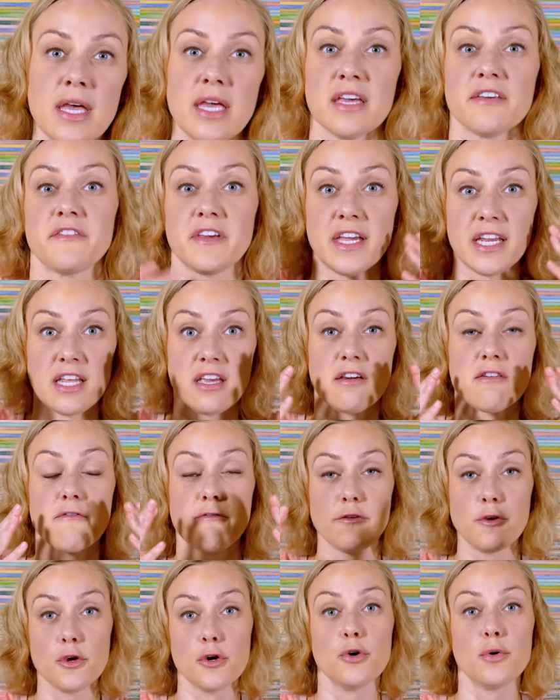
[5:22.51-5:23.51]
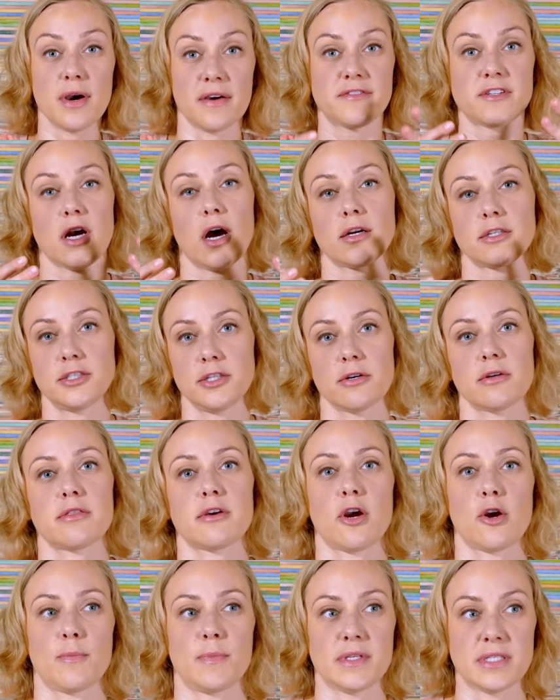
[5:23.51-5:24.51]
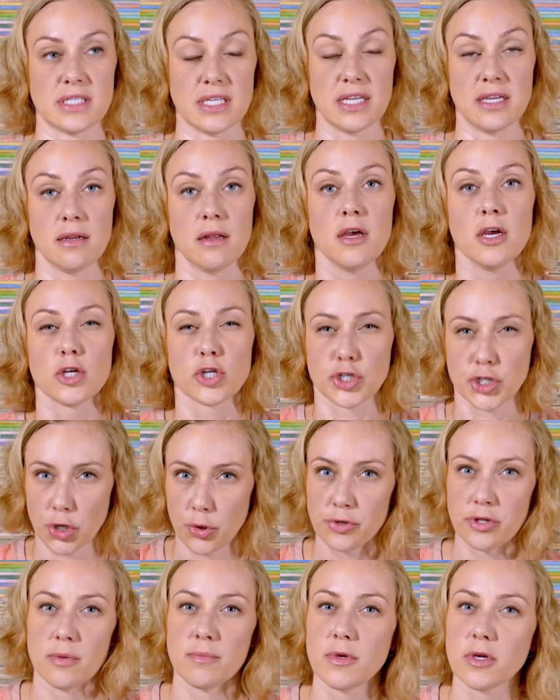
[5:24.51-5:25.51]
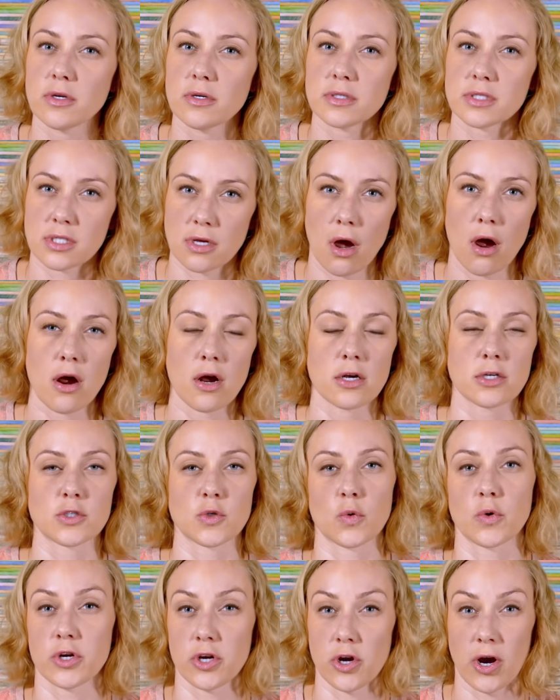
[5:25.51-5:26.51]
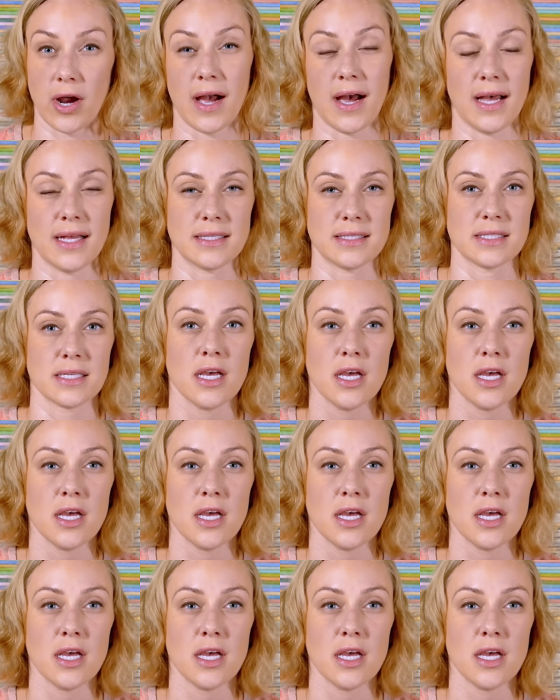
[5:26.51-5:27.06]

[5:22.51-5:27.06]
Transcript: If any of you have talked to your therapist and shown them your scars or your cuts,